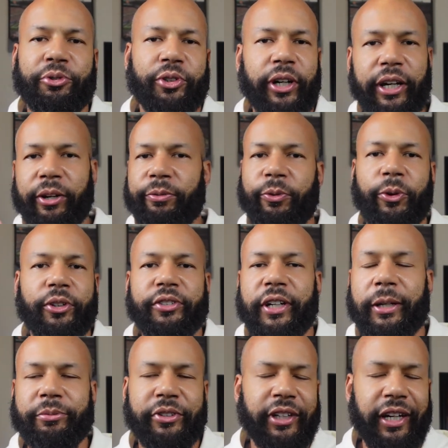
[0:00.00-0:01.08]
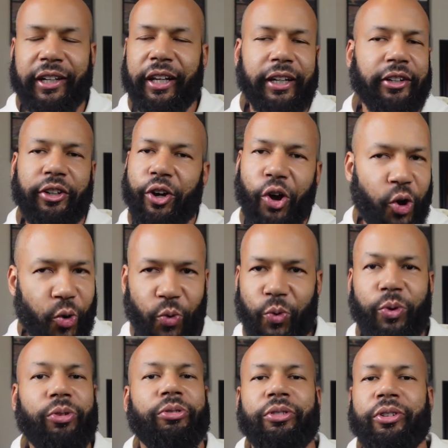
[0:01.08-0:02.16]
training 4 times a day. Like, no.